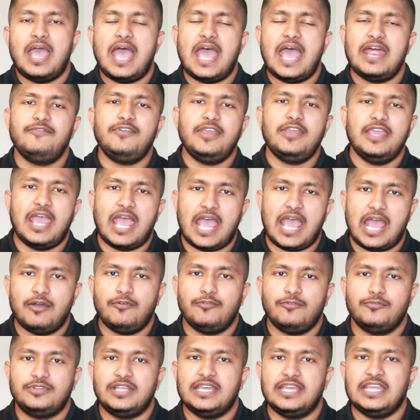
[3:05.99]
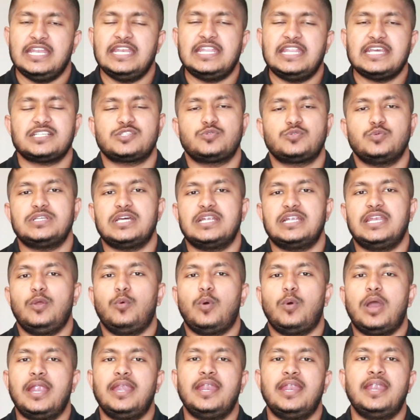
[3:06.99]
And we have the index which are
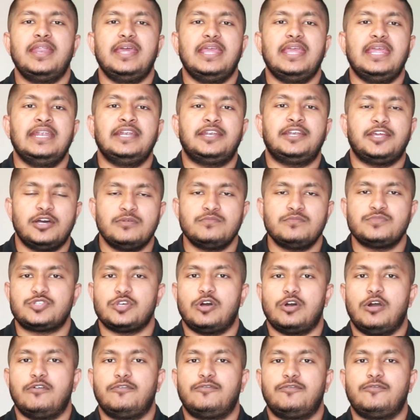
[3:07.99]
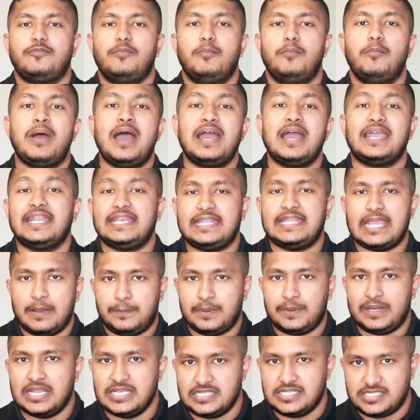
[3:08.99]
divided in terms of market
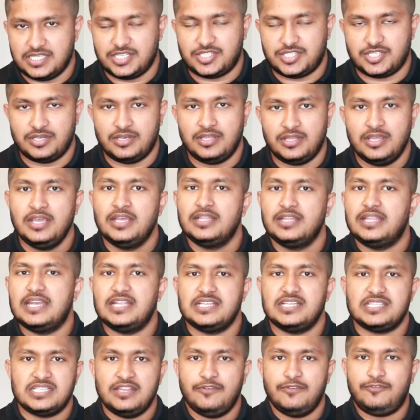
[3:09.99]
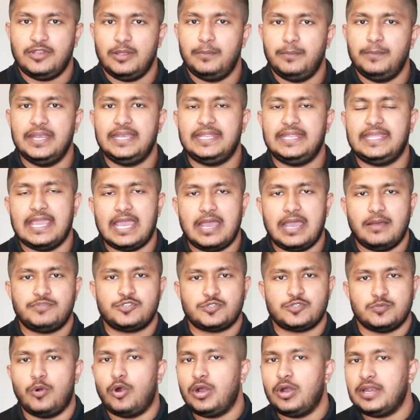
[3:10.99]
capitalization, that is Nifty mid cap,
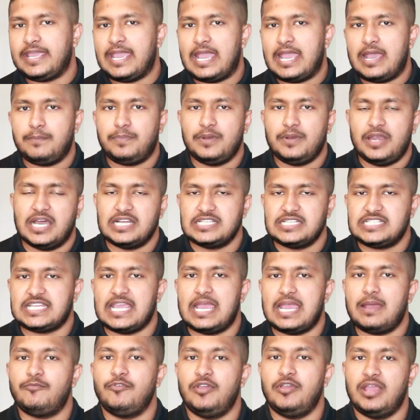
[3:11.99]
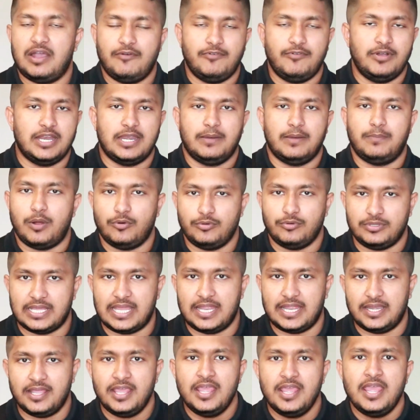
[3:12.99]
small cap, large cap, we have heard about
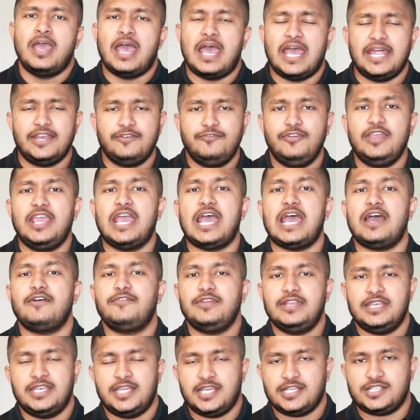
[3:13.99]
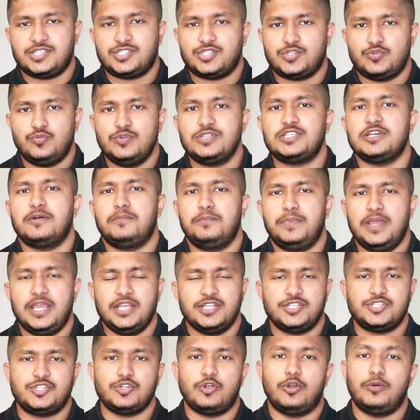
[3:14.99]
that. And we have index which are
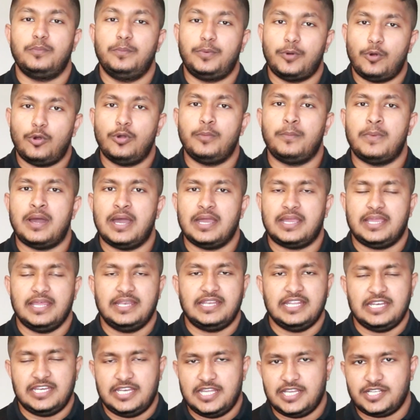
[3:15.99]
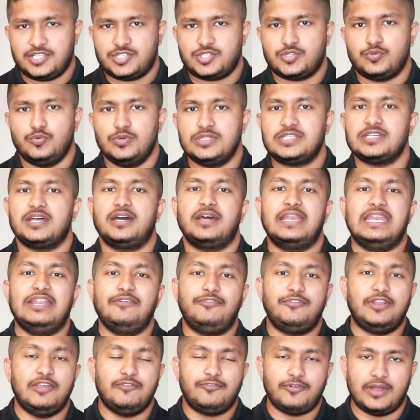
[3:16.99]
based on broad market index, which are
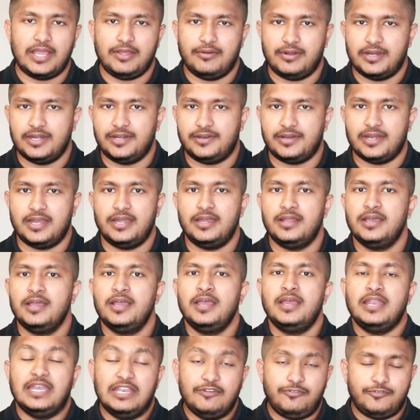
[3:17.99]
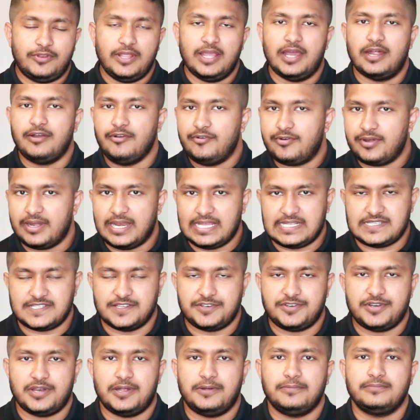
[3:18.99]
Nifty 500, Nifty 100,
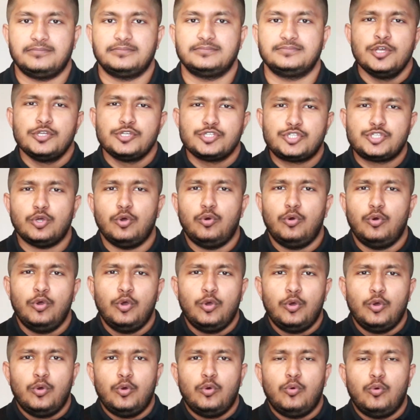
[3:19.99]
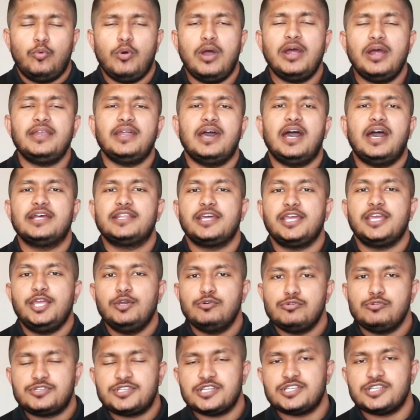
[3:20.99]
etc. So what are the
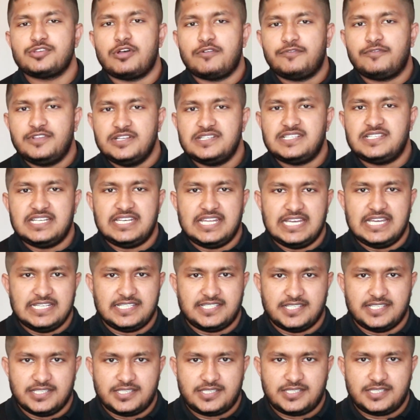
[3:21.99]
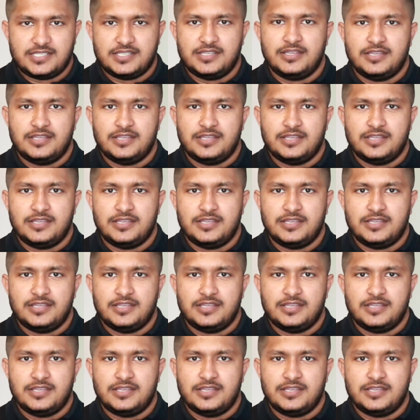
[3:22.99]
uses of these indices?